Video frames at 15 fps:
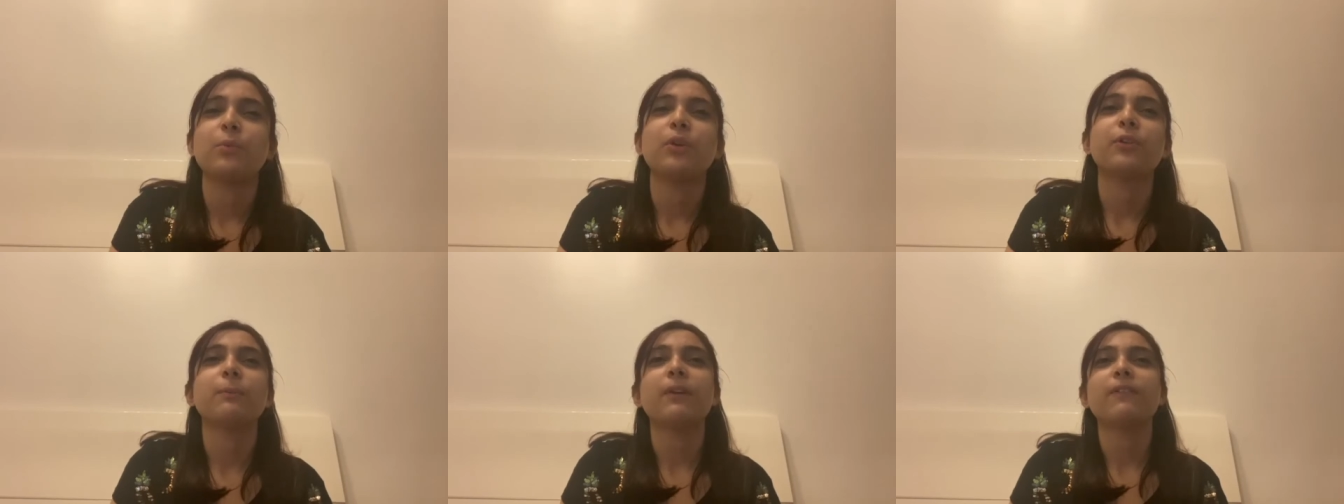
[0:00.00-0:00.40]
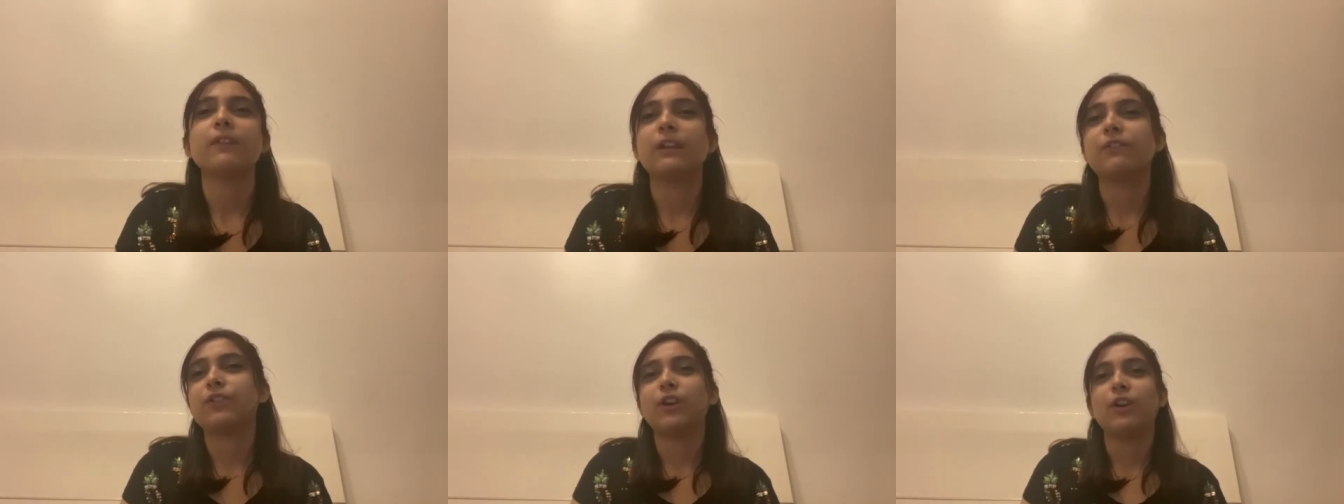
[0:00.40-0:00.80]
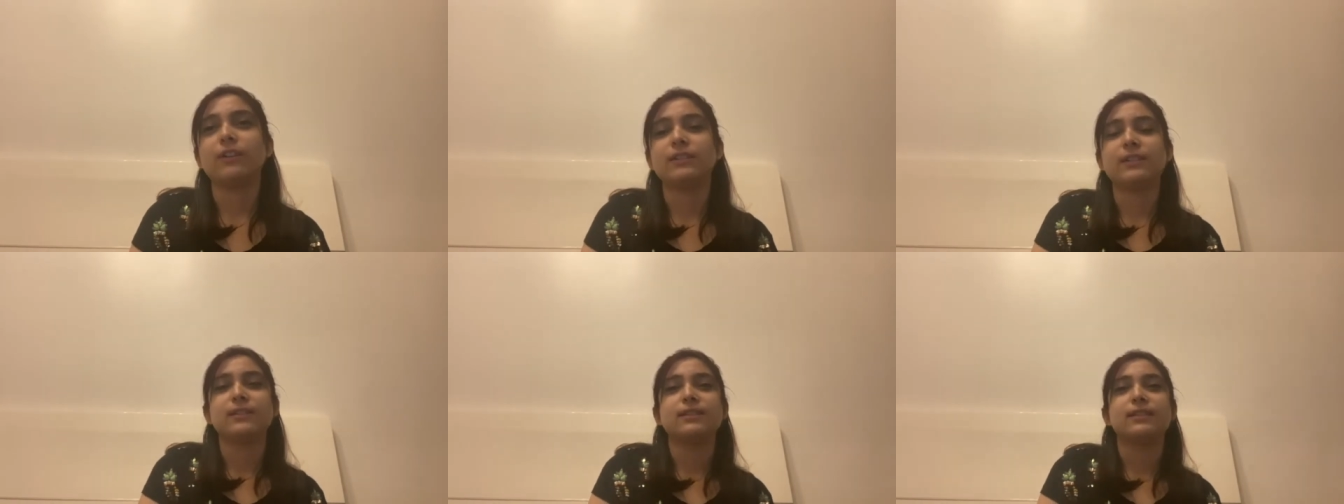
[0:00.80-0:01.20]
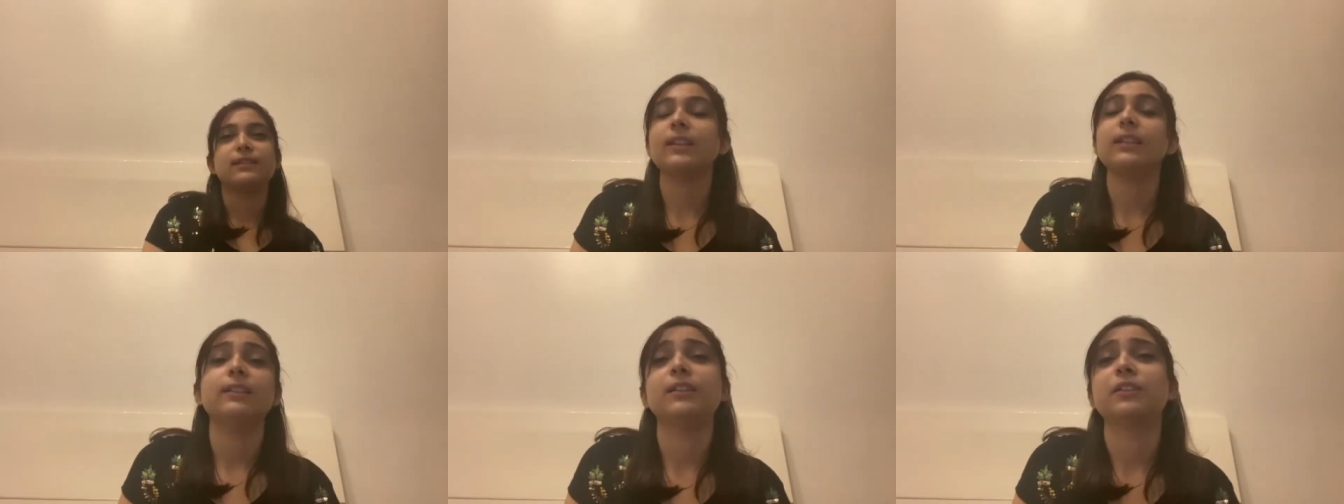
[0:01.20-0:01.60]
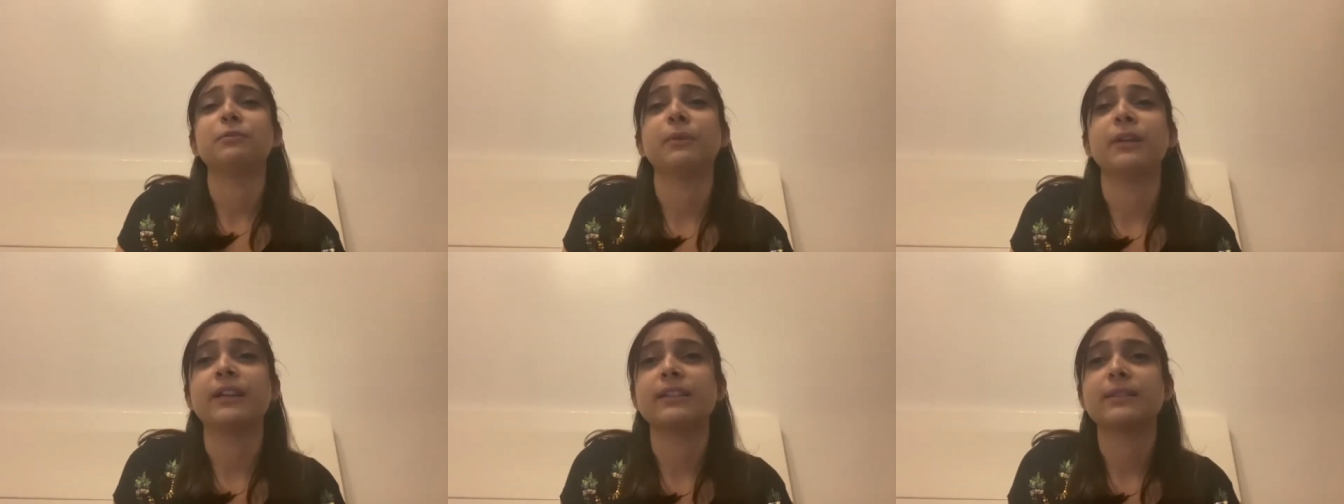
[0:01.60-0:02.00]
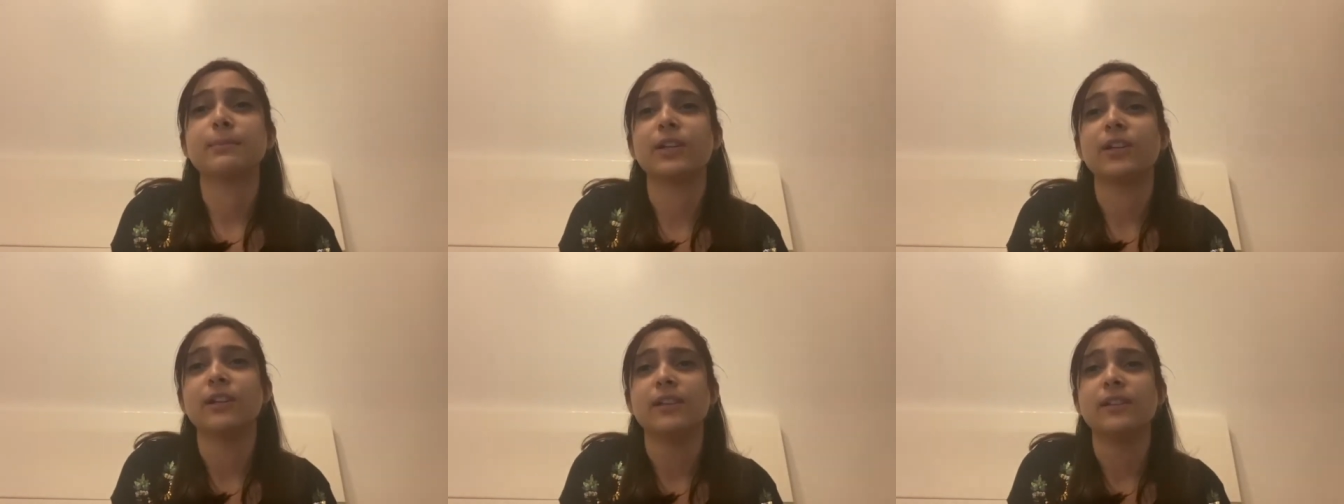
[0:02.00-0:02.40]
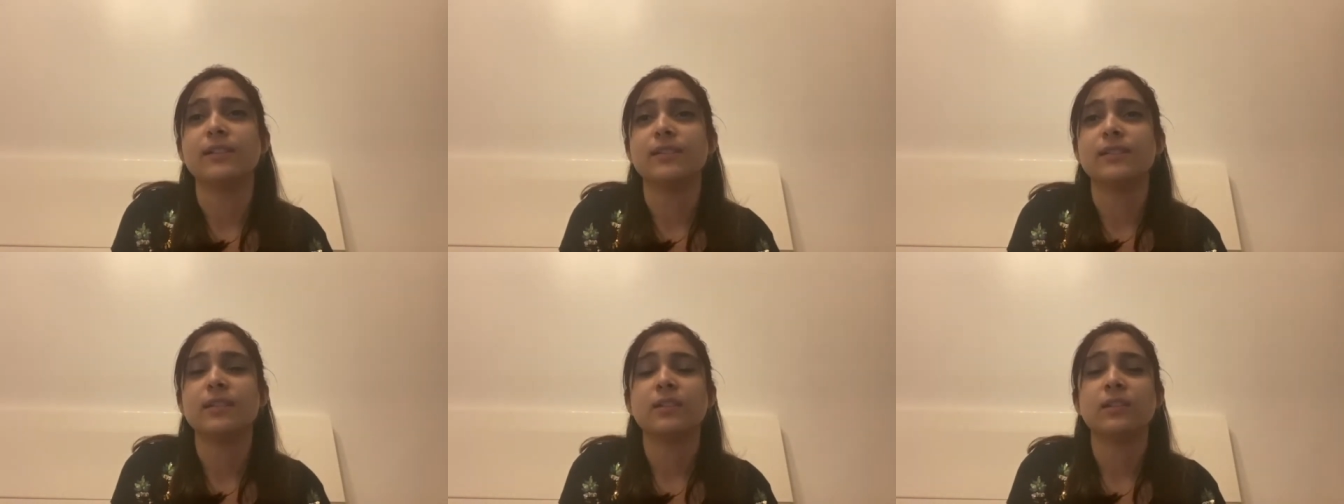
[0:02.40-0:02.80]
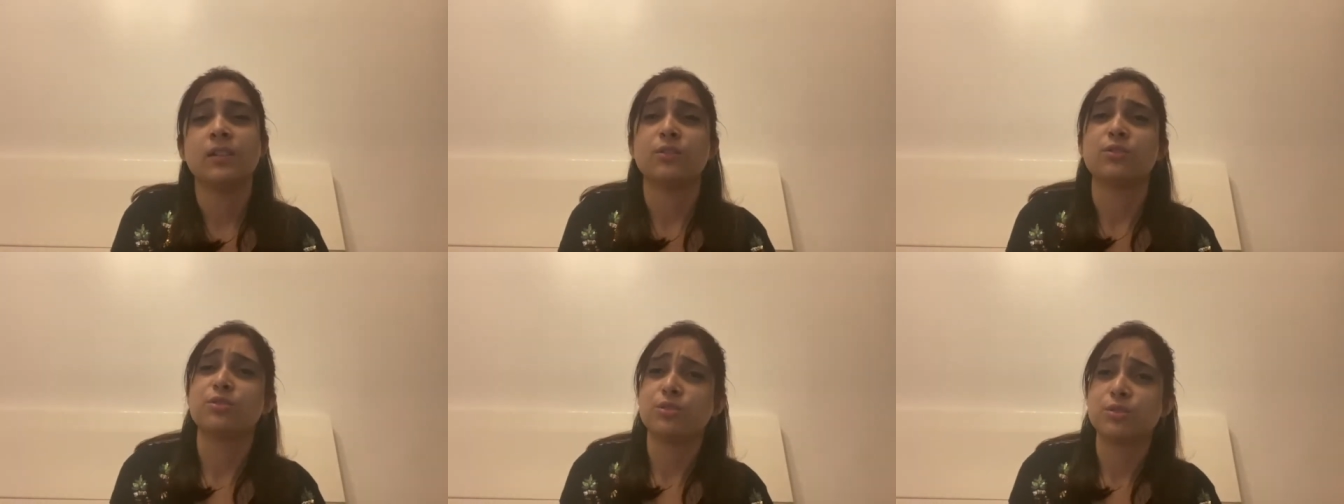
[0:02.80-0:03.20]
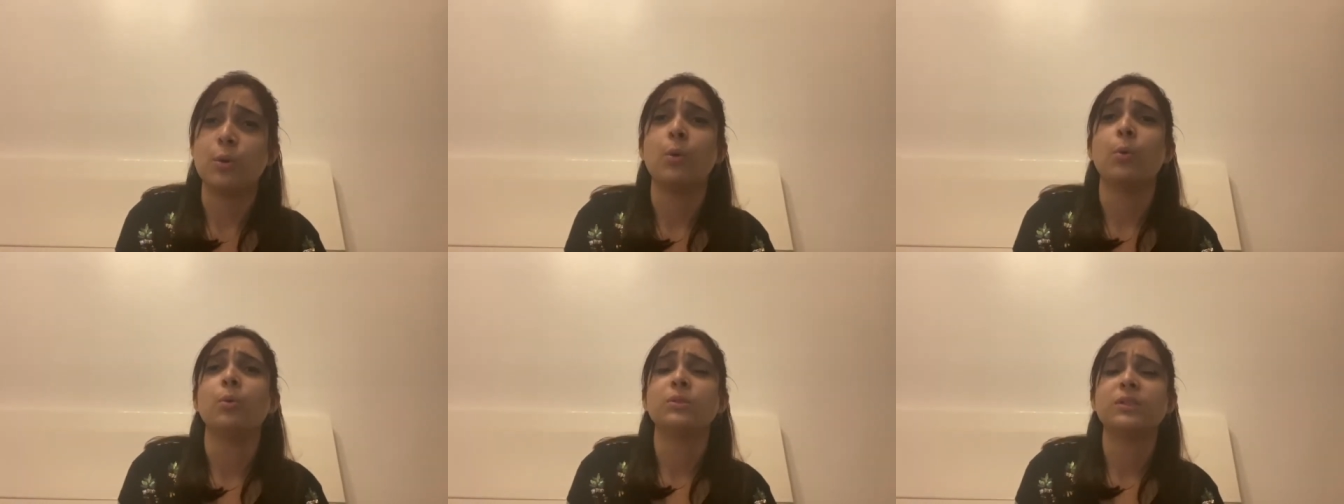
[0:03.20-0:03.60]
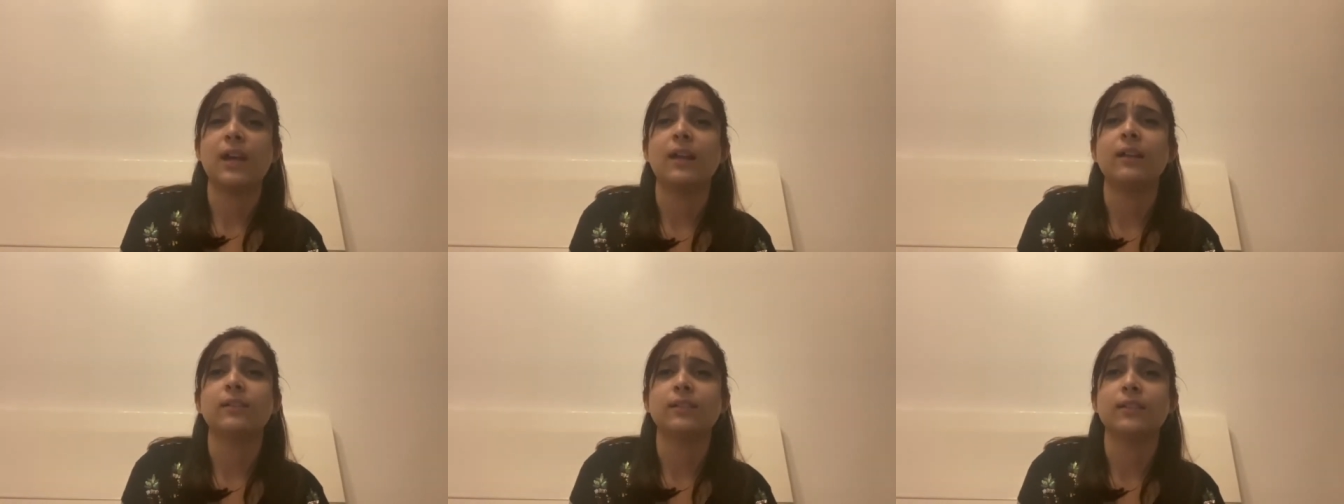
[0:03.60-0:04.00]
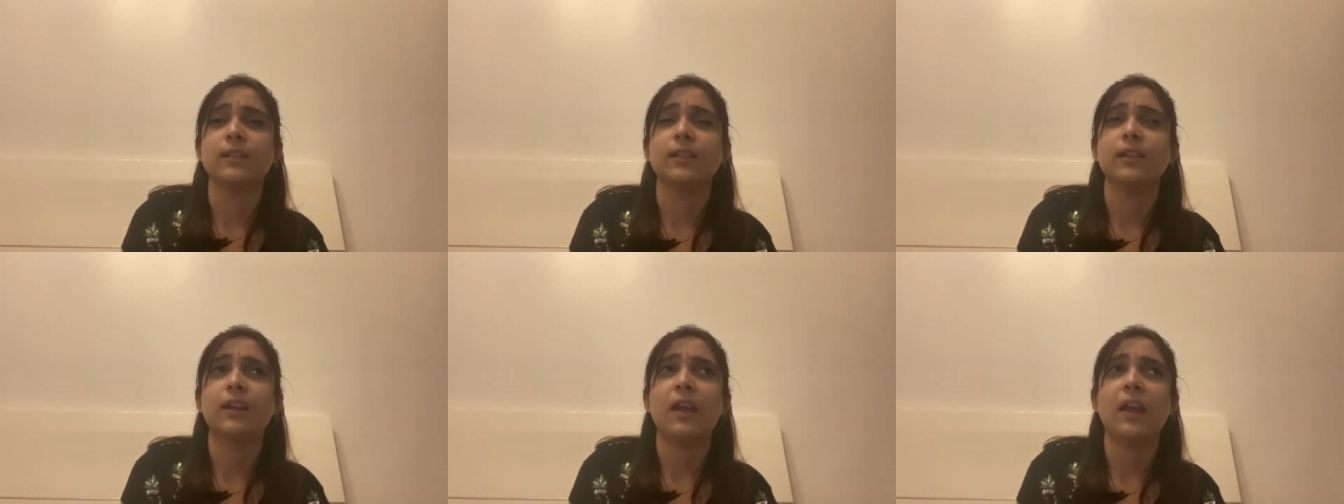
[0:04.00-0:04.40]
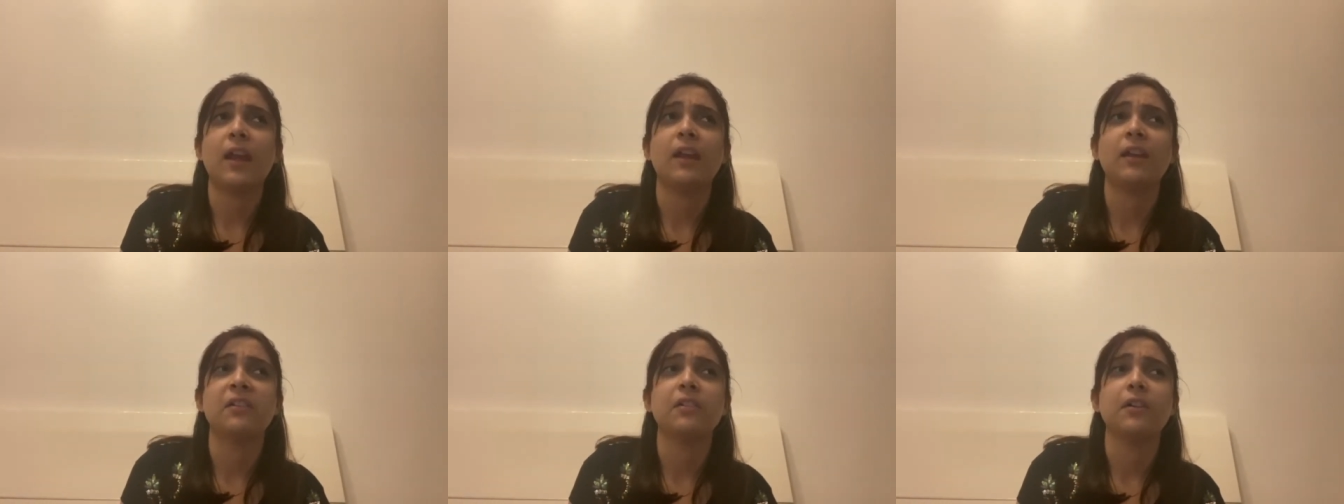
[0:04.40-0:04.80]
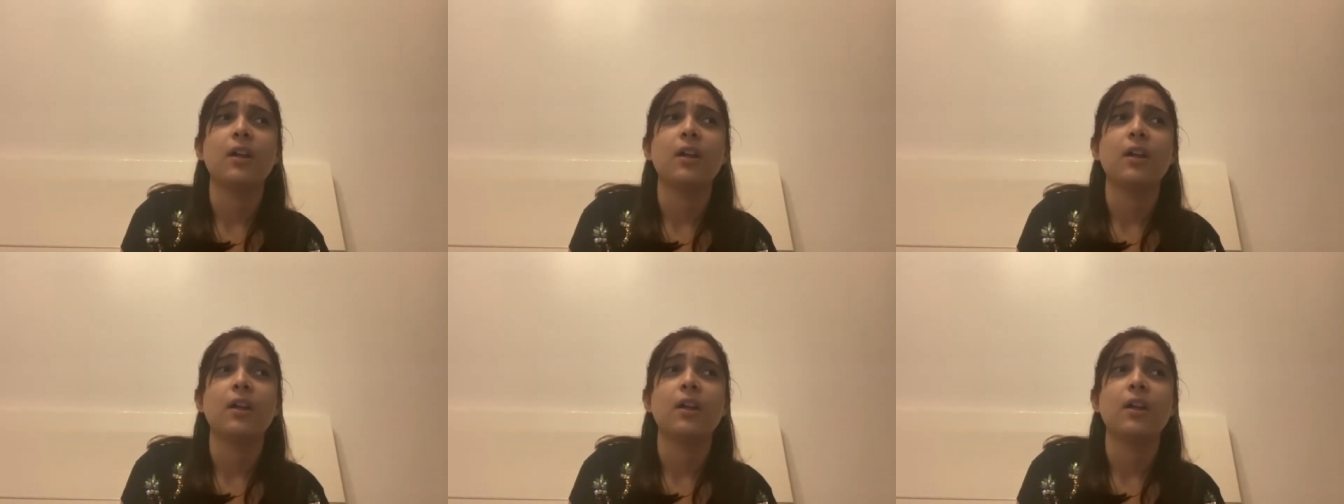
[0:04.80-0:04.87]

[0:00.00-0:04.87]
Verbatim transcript: of my favorite artists is Little Mix because they're so talented and